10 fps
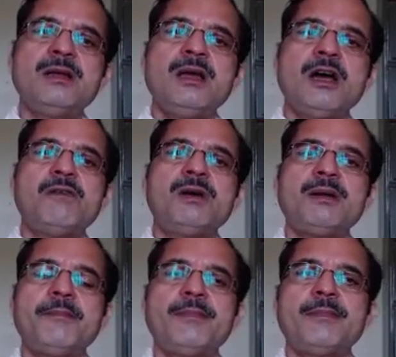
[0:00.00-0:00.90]
our
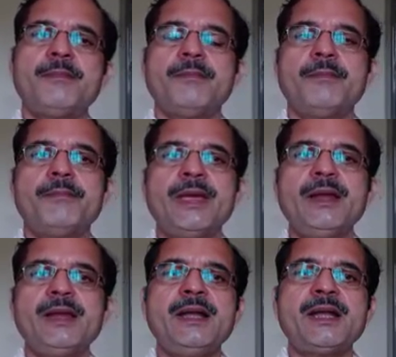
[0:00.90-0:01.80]
main
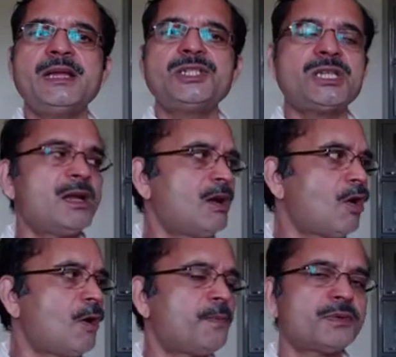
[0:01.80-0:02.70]
intention
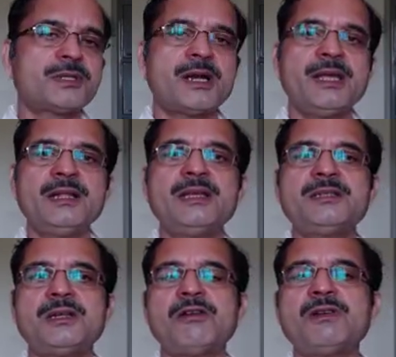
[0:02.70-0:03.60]
of studying this
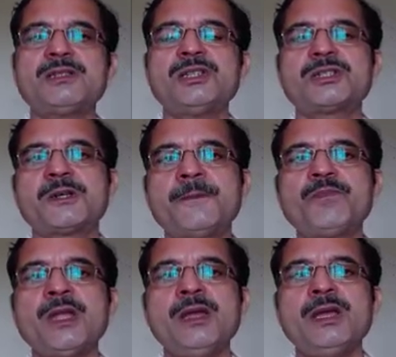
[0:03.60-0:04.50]
nervous system
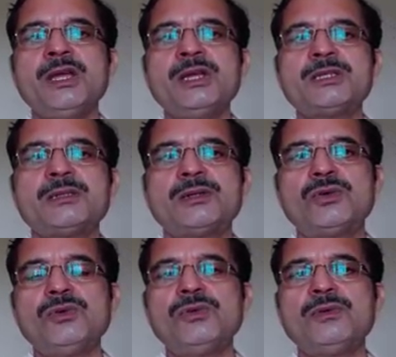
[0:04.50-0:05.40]
is
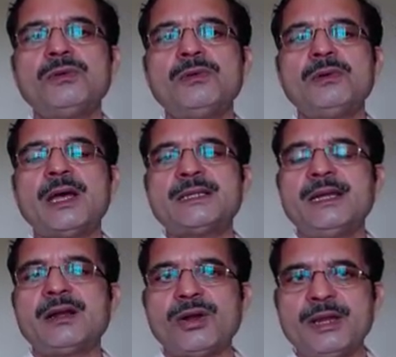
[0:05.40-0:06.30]
to, as an
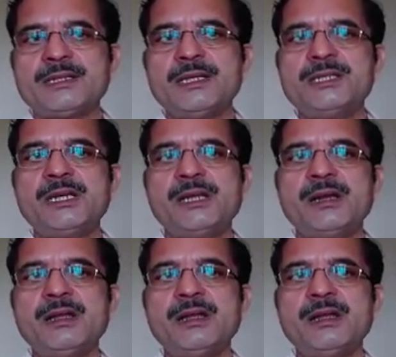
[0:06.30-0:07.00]
electronics engineer,